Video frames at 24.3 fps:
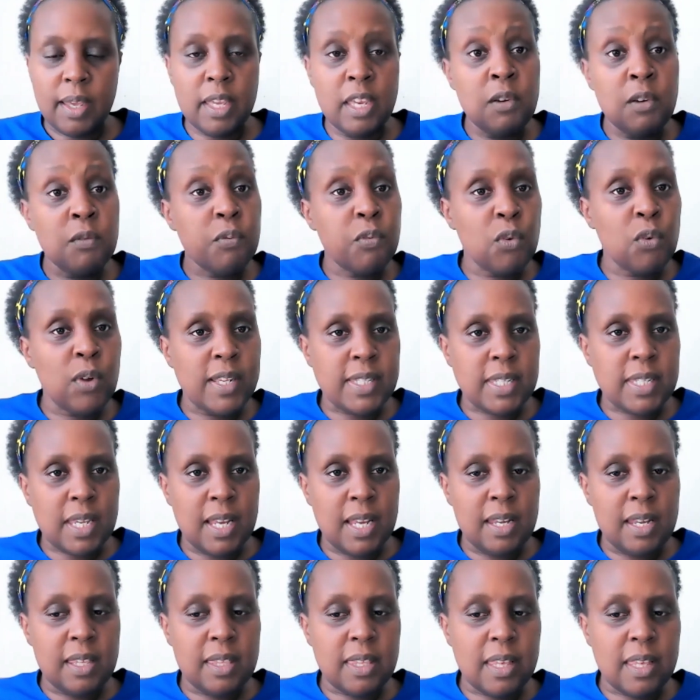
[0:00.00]
influence
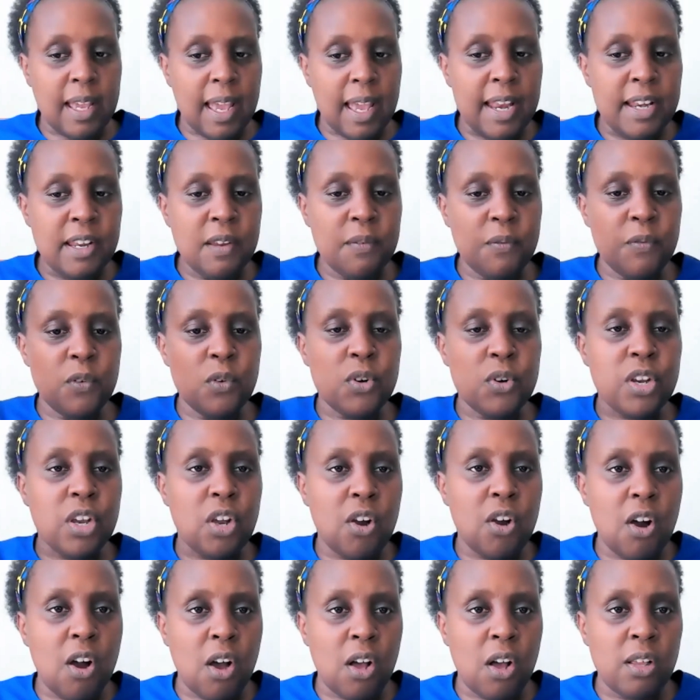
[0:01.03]
anything. And if you
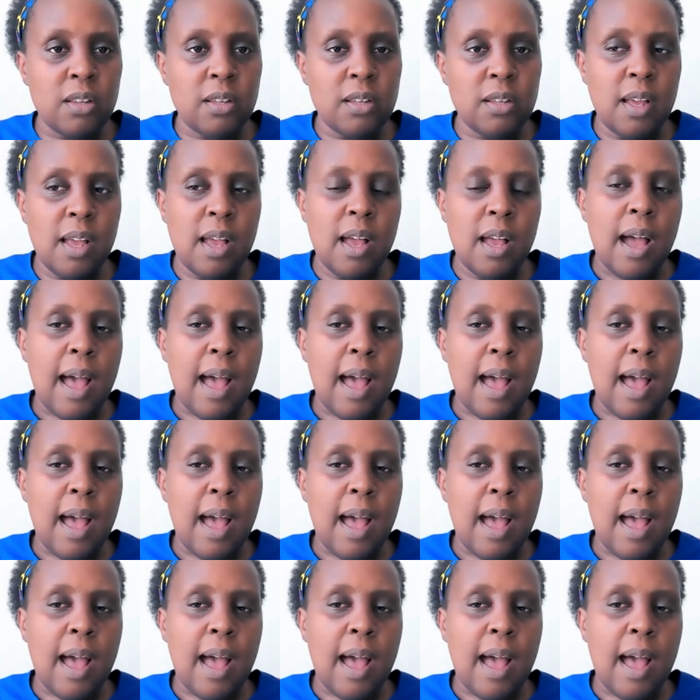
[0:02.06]
recall,